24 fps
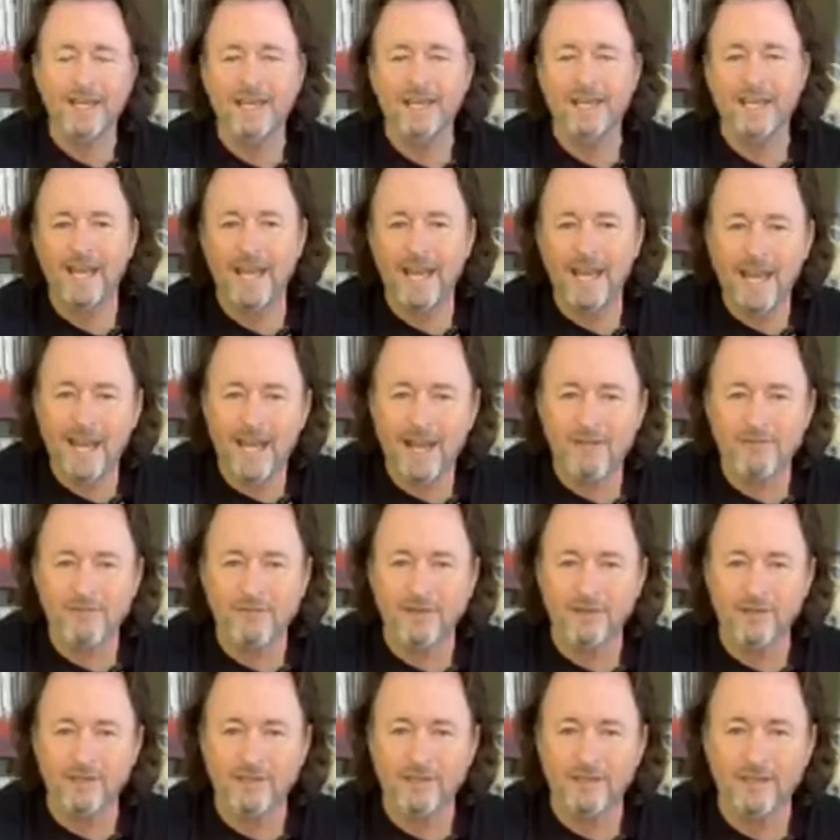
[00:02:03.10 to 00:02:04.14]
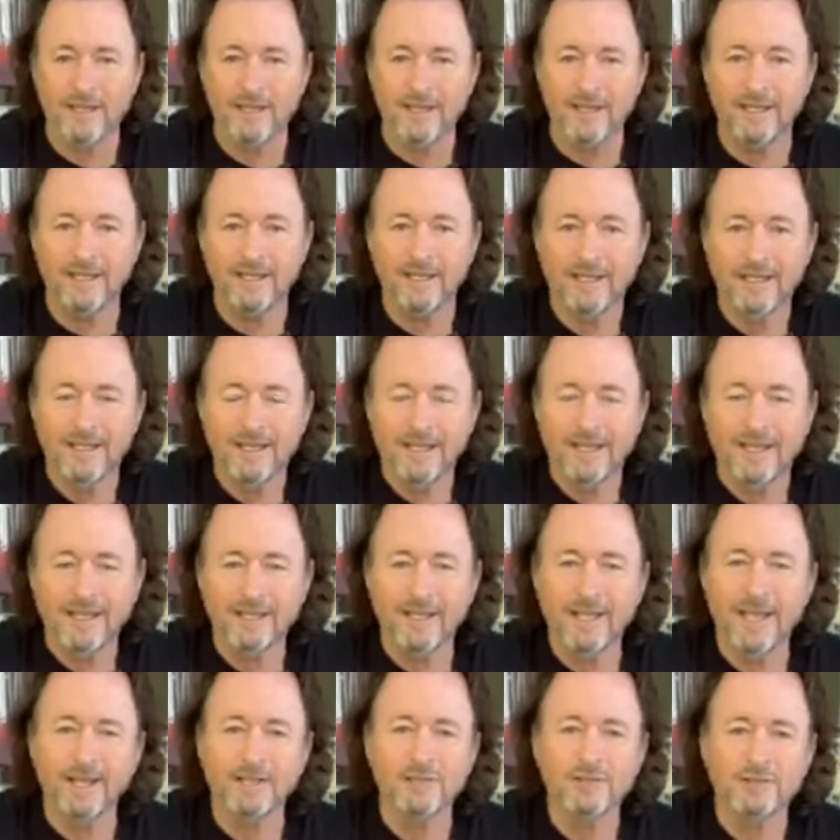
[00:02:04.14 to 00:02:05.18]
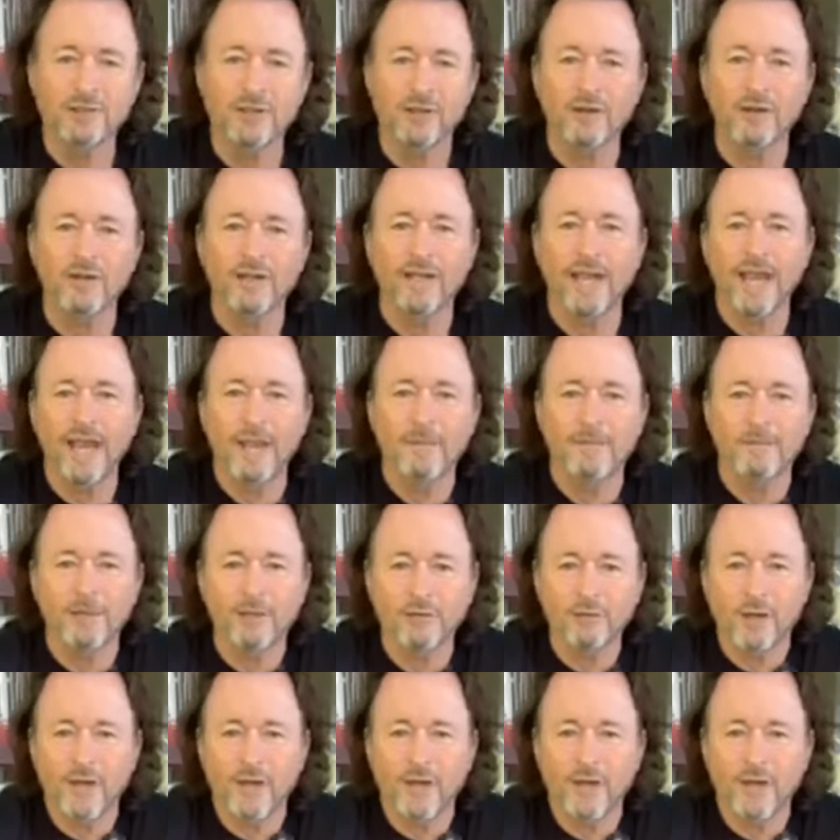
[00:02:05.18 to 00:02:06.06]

and everything that is currently happening